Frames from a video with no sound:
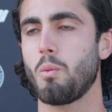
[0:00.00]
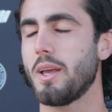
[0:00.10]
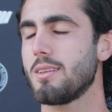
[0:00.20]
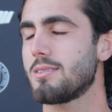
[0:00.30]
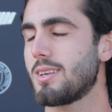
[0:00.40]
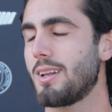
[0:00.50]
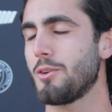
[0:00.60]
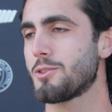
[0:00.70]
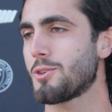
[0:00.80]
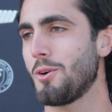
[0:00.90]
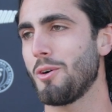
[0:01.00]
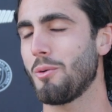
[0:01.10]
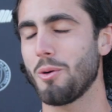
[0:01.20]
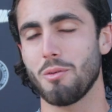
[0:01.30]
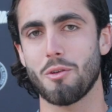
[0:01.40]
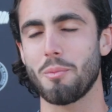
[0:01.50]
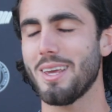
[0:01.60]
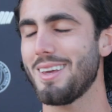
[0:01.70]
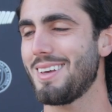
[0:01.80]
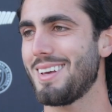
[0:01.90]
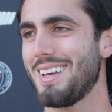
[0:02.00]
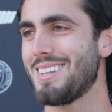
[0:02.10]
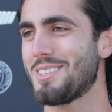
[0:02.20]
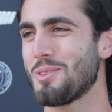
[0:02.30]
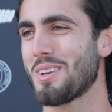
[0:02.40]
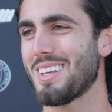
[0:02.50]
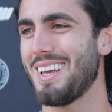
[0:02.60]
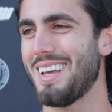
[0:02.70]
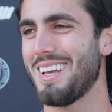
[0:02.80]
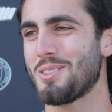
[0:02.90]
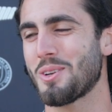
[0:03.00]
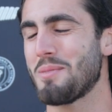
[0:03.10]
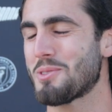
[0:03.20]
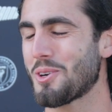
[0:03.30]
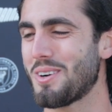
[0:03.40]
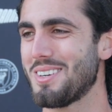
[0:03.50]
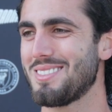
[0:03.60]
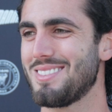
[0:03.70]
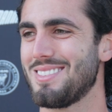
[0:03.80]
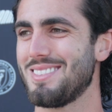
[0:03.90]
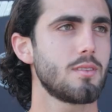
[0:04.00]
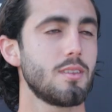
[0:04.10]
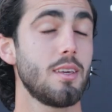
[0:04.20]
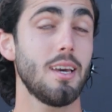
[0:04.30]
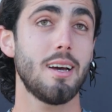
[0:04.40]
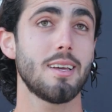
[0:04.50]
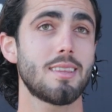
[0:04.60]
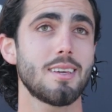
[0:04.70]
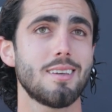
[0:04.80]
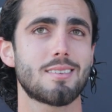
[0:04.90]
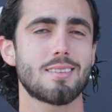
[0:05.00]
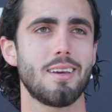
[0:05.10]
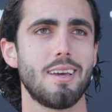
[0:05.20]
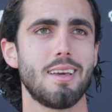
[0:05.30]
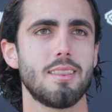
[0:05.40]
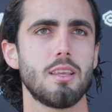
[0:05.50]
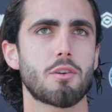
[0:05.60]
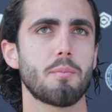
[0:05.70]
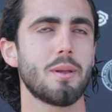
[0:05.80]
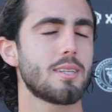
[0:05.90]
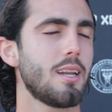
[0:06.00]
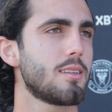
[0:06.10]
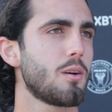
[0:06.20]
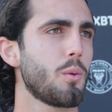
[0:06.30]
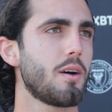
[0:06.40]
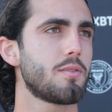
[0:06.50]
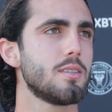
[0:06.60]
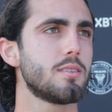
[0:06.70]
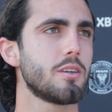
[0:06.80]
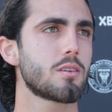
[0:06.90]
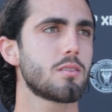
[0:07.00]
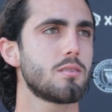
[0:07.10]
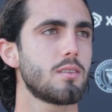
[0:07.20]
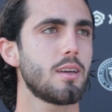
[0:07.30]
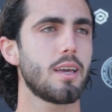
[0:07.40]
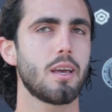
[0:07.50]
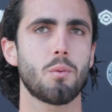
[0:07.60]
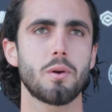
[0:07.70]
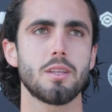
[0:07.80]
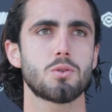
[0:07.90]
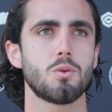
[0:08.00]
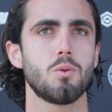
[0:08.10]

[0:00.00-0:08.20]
wins, and also, well, for me, to keep scoring. No? Yeah, I think it's a different mentality that we have this year. We need